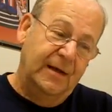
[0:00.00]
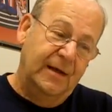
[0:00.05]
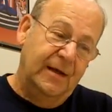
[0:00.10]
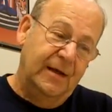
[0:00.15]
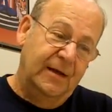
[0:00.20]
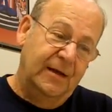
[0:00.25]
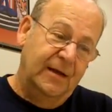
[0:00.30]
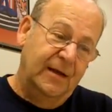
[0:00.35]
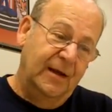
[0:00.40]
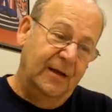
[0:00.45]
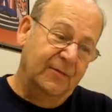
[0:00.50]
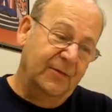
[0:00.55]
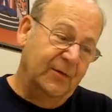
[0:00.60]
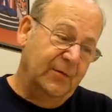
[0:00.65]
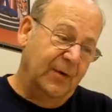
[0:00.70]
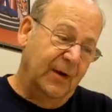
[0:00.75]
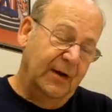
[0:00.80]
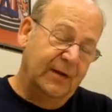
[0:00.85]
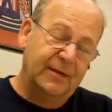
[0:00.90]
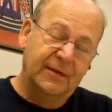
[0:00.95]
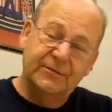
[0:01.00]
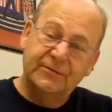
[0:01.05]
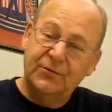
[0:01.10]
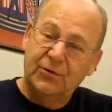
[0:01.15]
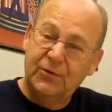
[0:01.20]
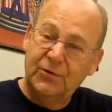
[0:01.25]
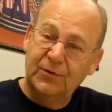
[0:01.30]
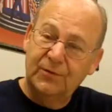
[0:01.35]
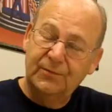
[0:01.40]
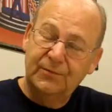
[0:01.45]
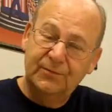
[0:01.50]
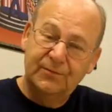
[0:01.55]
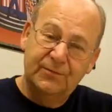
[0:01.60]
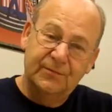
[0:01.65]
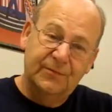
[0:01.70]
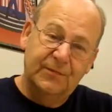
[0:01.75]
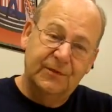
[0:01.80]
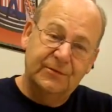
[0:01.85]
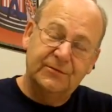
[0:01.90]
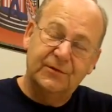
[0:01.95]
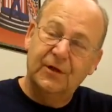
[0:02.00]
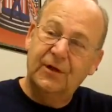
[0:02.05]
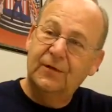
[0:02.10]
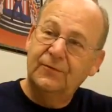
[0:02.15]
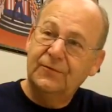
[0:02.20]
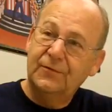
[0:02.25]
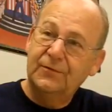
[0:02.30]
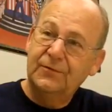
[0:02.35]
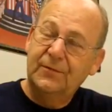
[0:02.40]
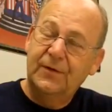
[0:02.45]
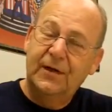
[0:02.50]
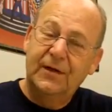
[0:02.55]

And everybody that's heard them just loves them.